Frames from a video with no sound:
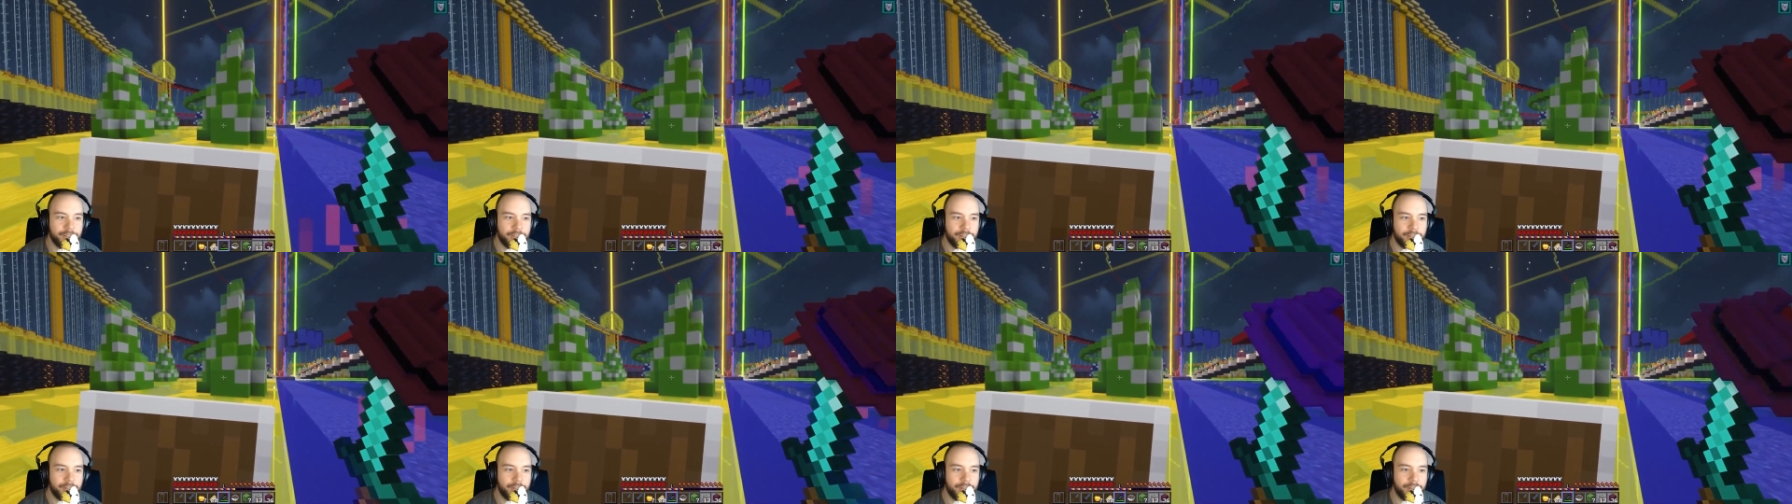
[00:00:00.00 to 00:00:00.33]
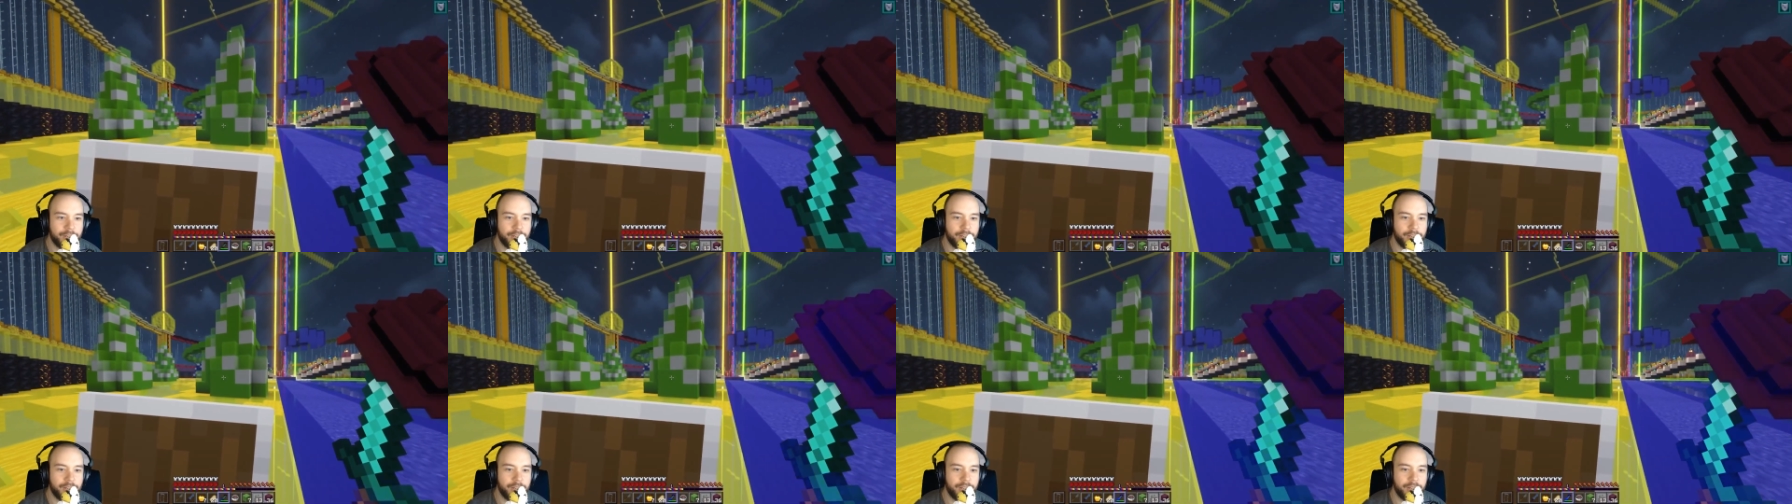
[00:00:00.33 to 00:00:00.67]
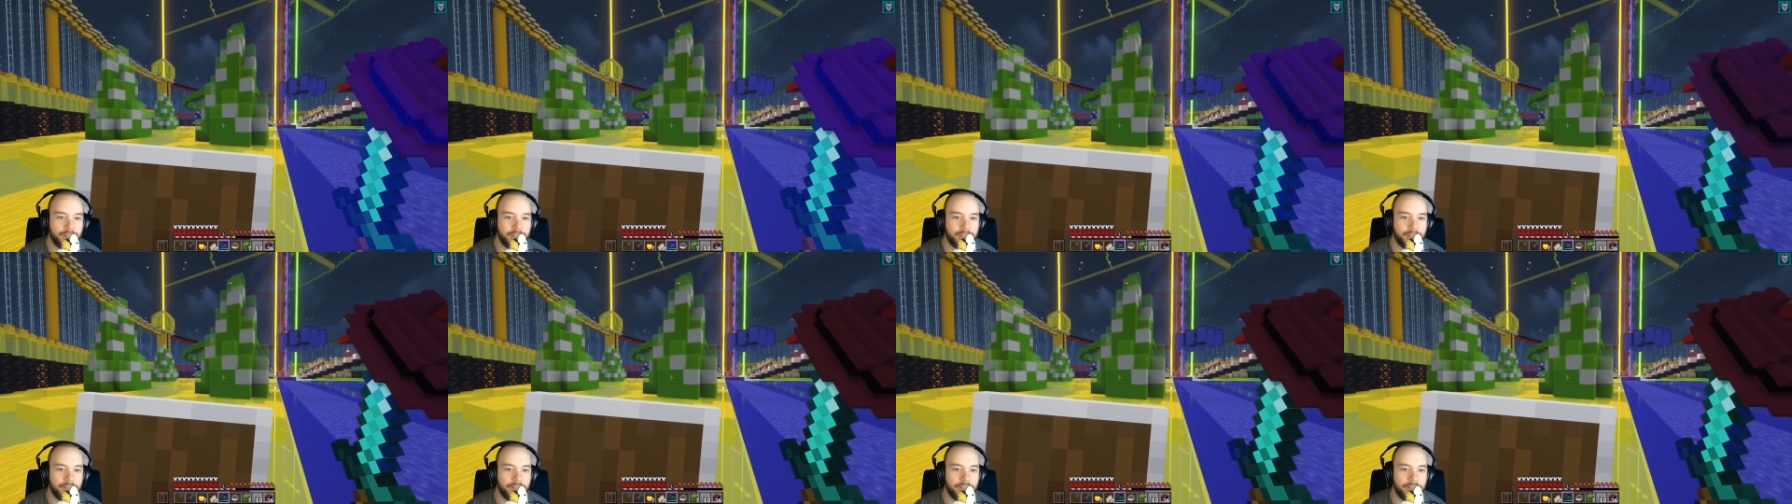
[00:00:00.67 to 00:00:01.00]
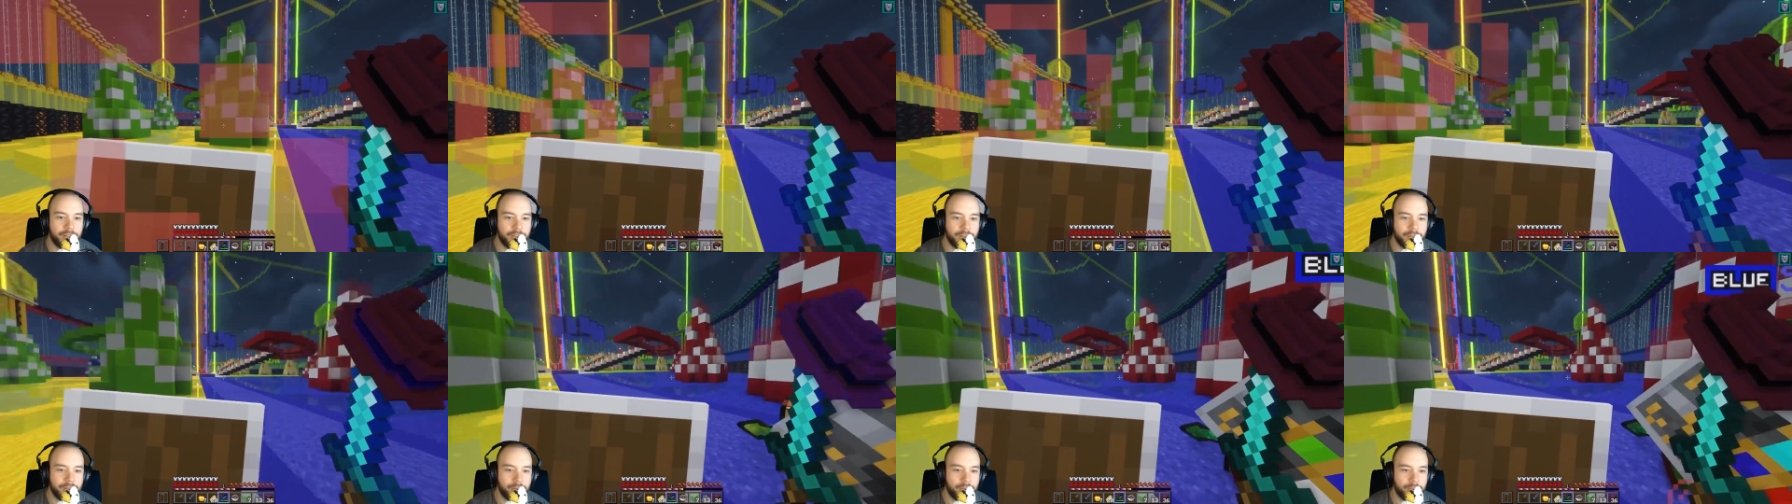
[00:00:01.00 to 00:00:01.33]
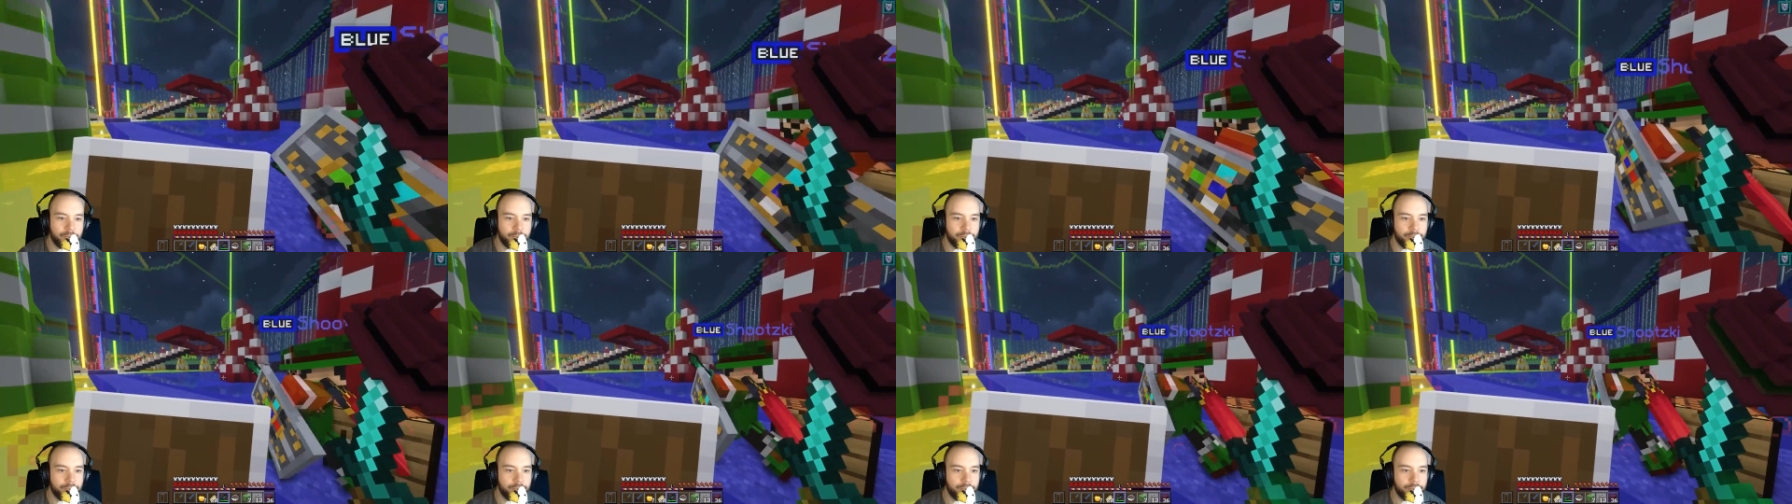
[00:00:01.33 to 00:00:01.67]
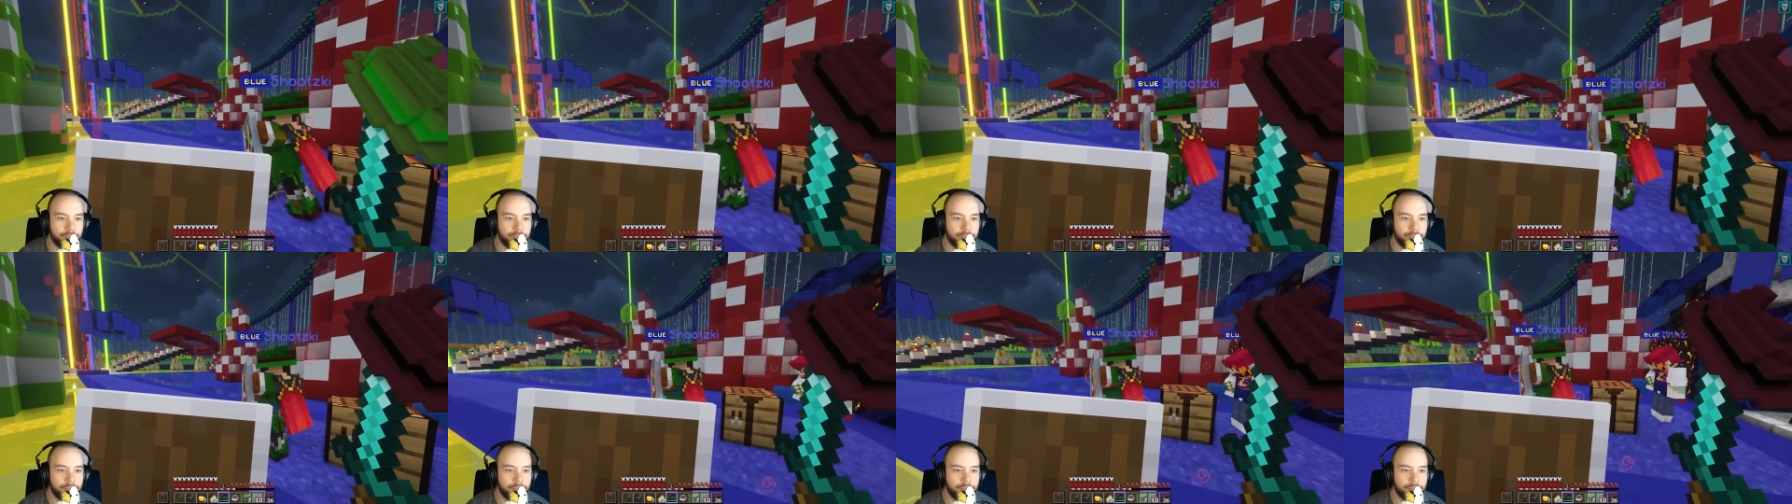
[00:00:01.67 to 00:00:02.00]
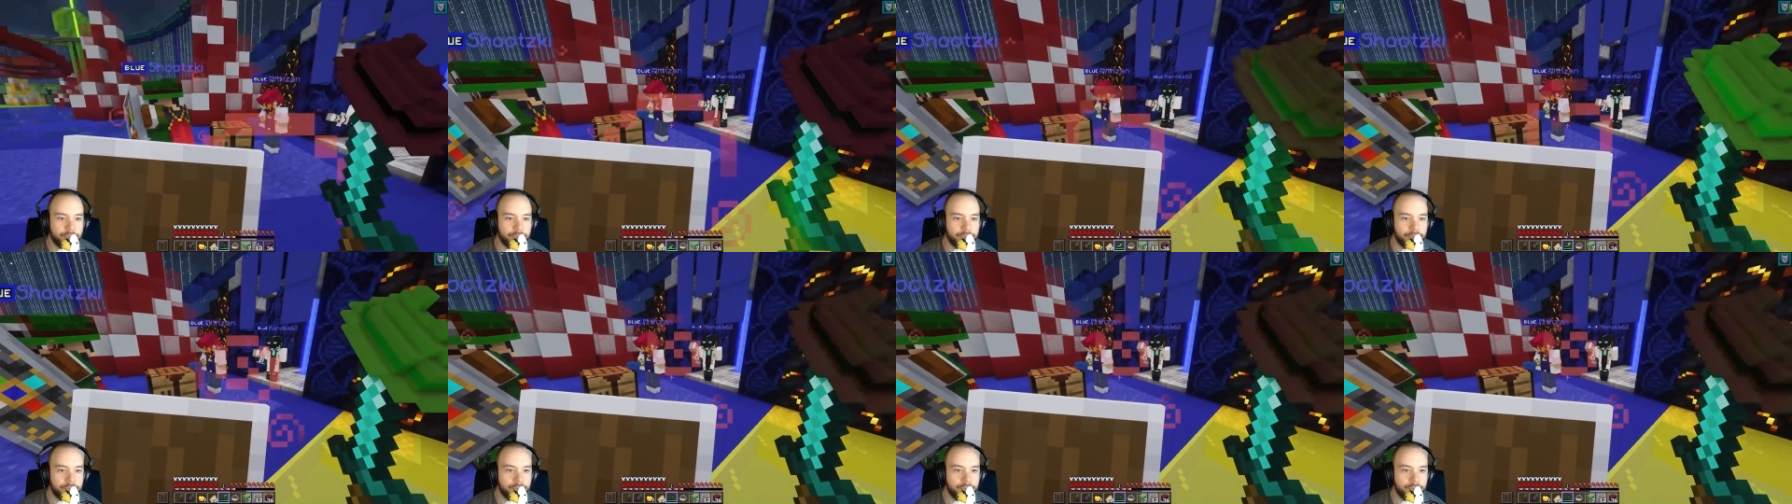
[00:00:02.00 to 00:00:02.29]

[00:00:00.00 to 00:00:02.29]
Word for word: put those there. Put these here.